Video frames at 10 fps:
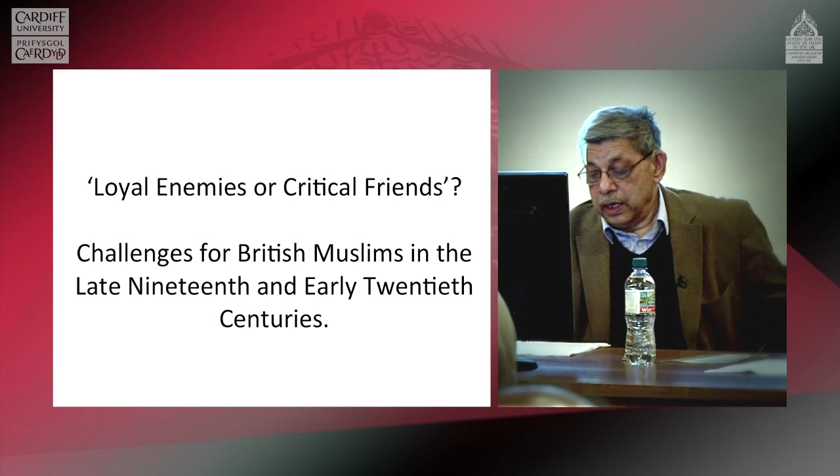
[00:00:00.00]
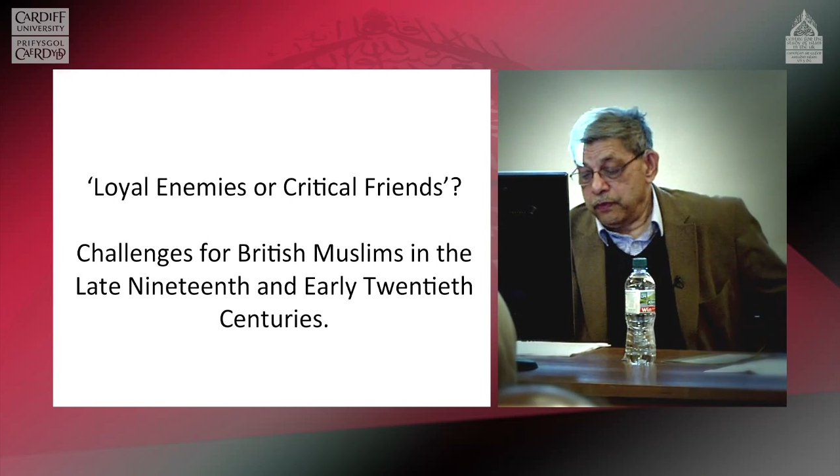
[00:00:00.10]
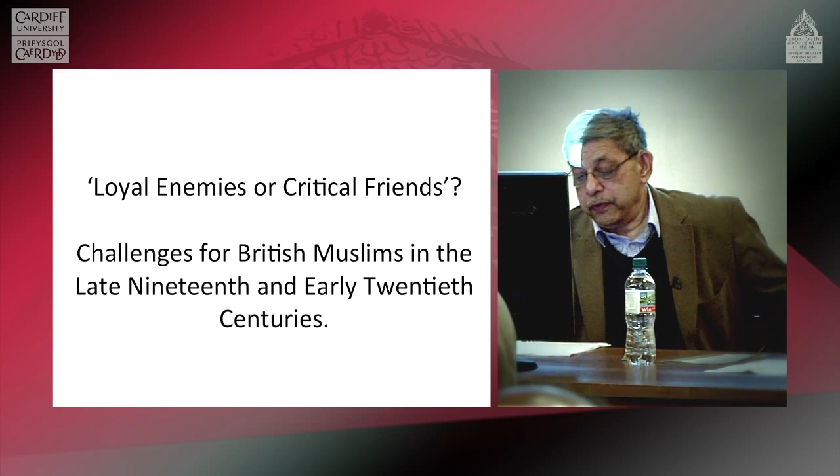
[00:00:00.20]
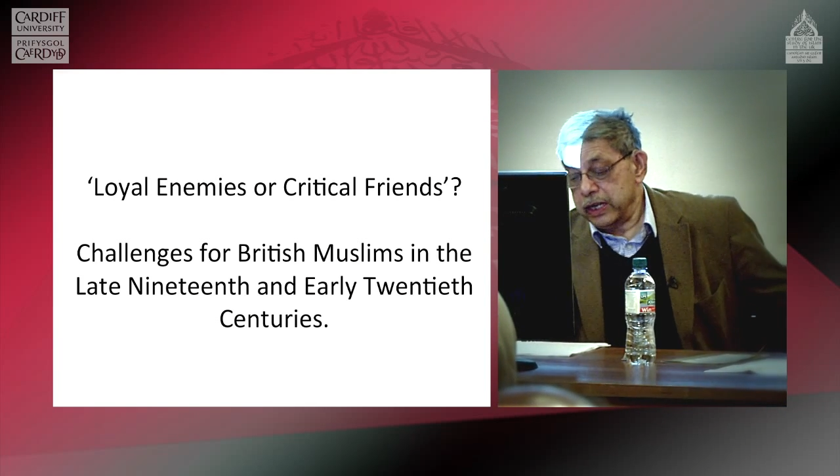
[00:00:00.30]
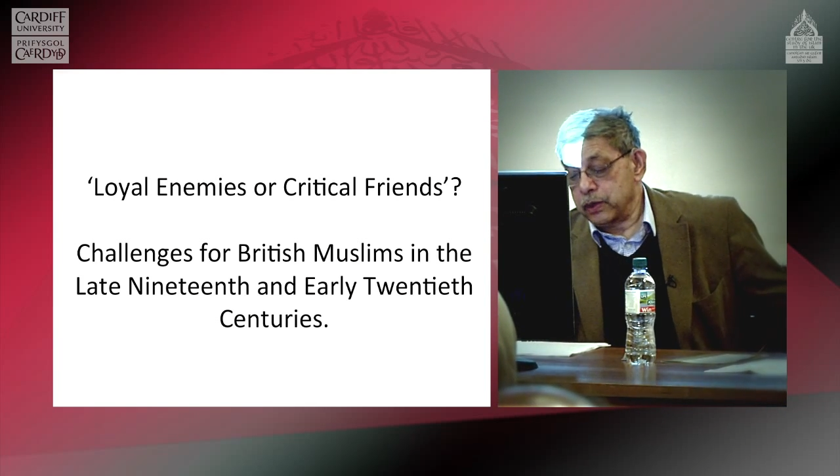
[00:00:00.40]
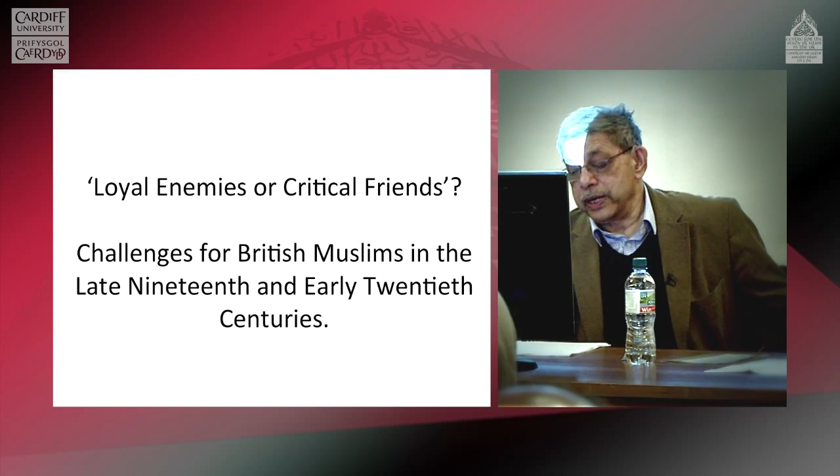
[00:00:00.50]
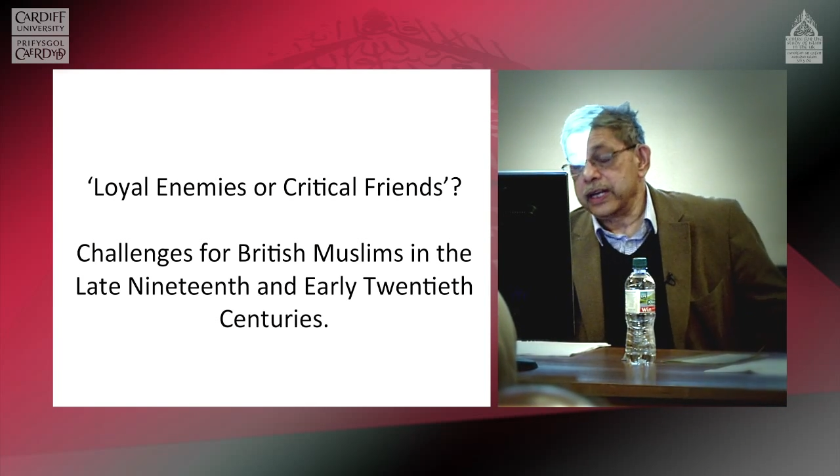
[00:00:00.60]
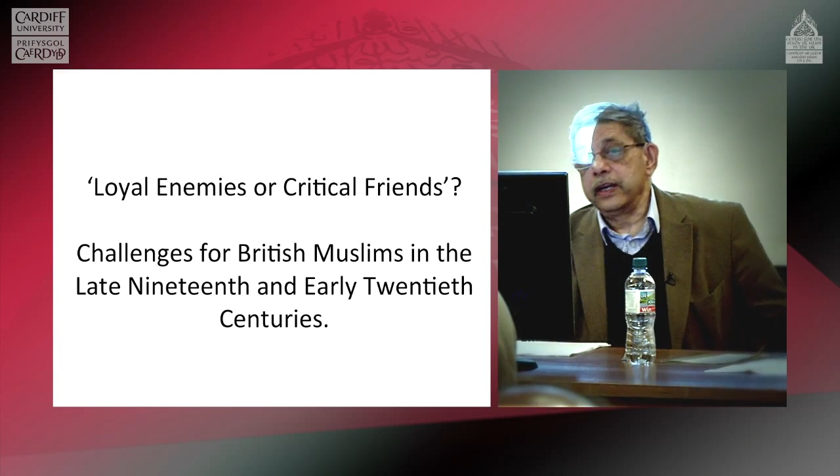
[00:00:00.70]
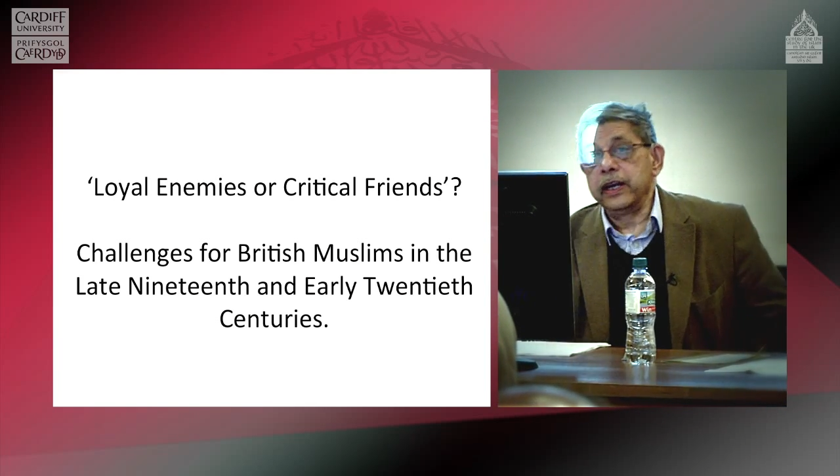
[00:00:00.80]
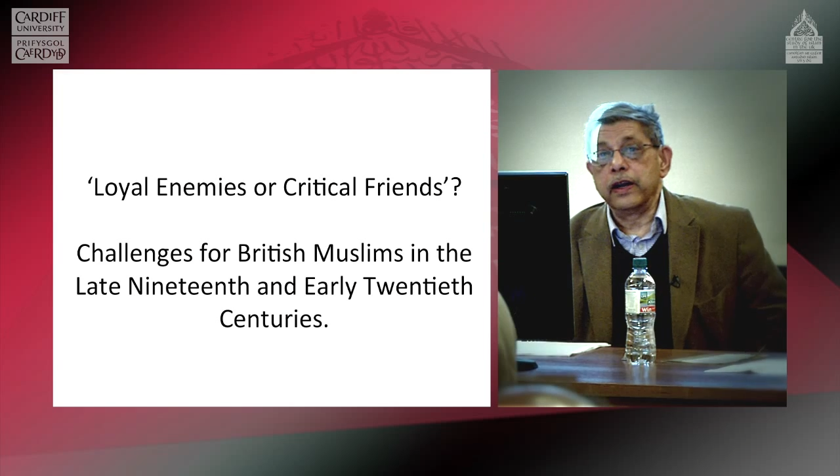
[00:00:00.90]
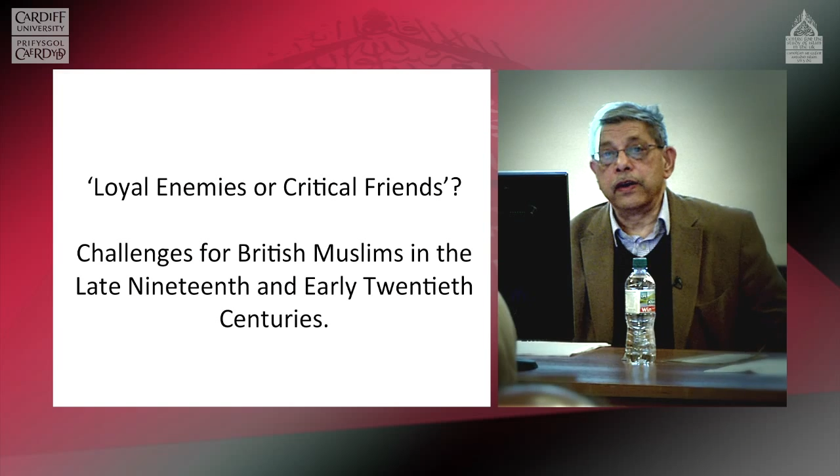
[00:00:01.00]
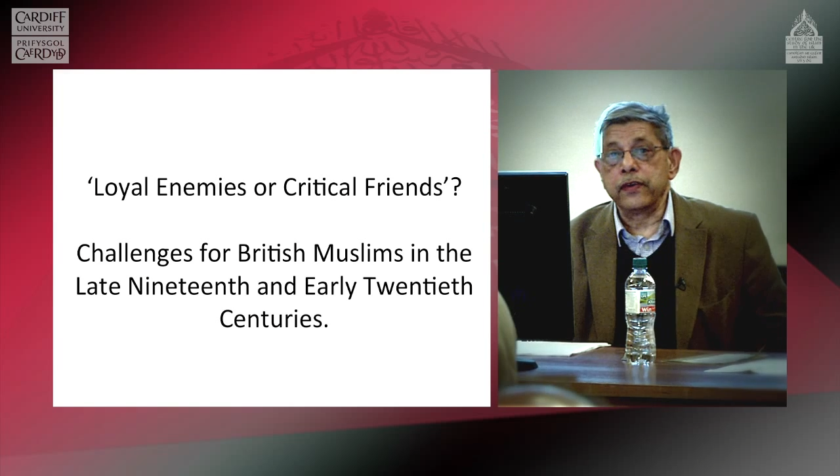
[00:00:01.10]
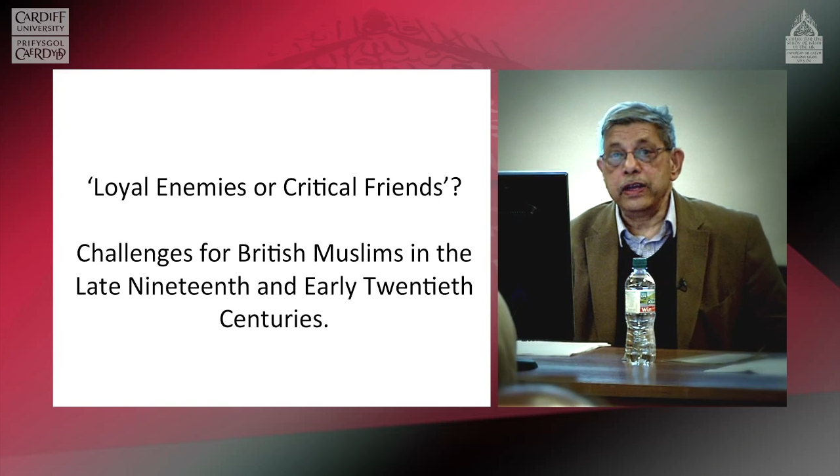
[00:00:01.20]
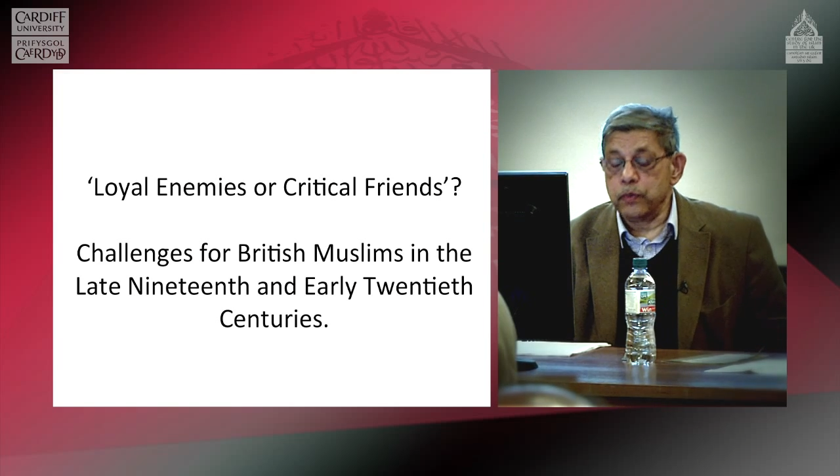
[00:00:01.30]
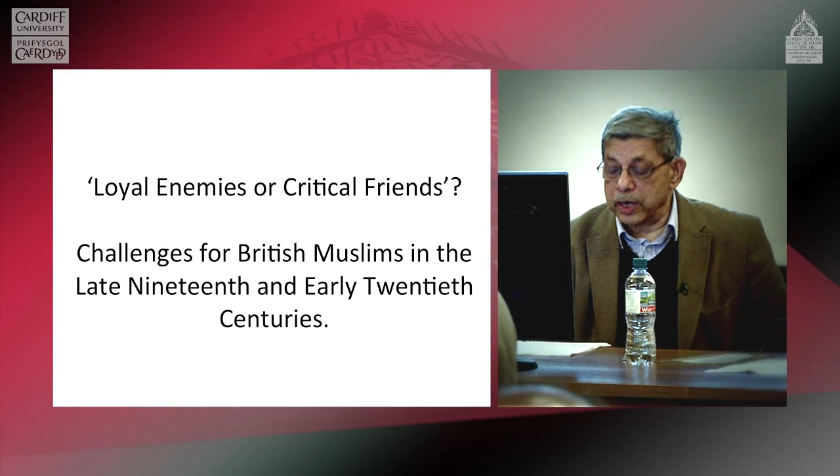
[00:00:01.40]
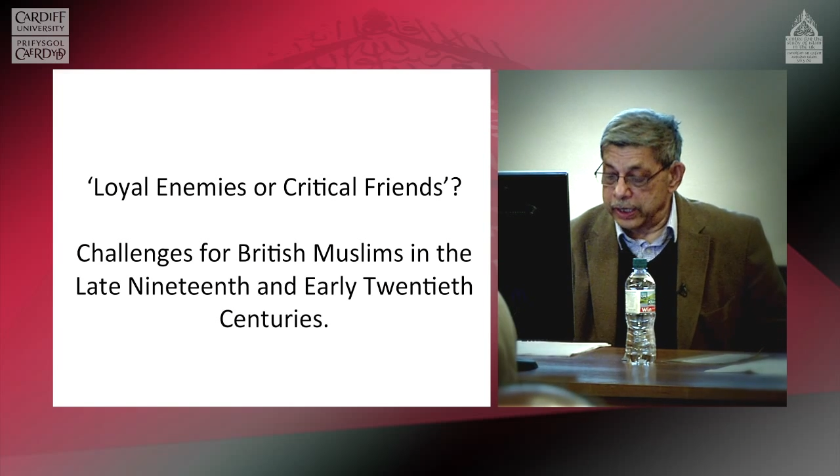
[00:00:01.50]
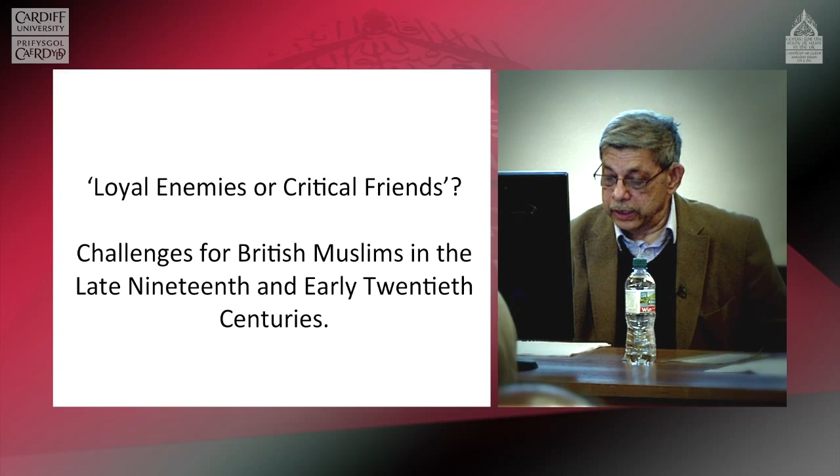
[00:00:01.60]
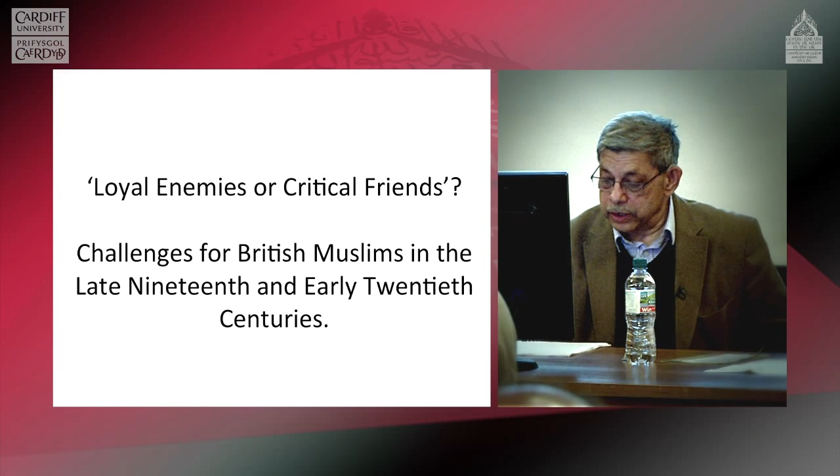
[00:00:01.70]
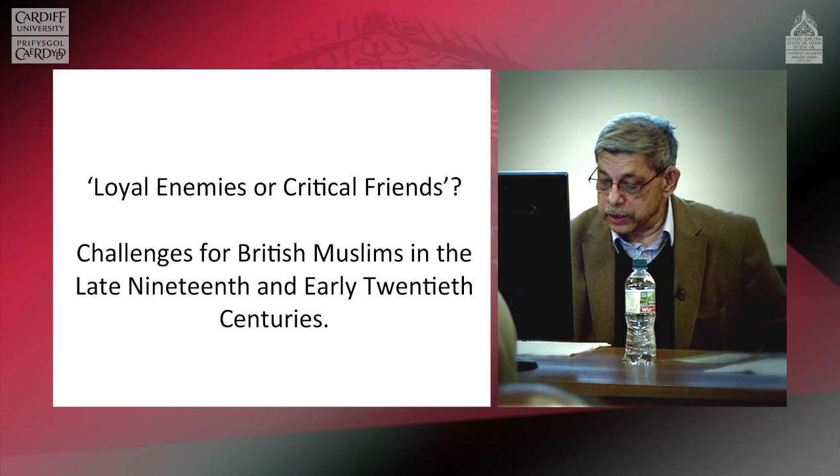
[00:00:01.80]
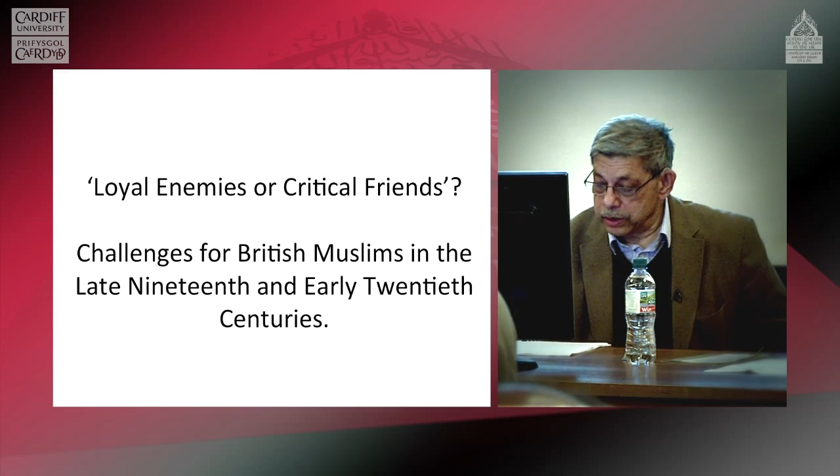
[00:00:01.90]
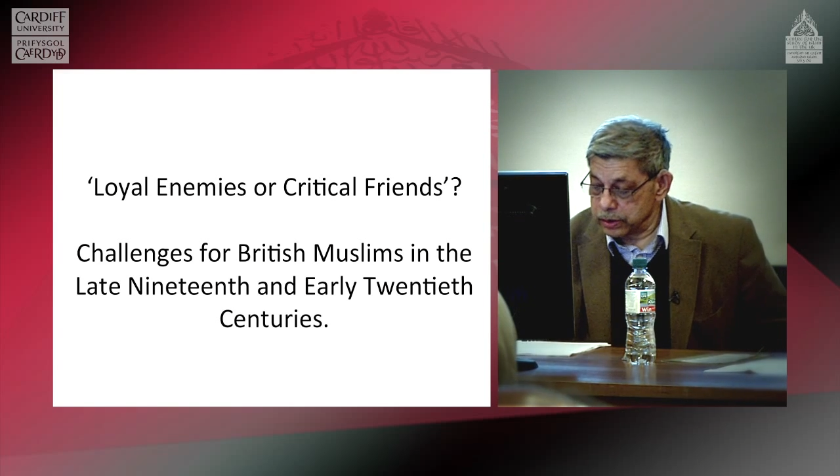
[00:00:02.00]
If we quickly rewind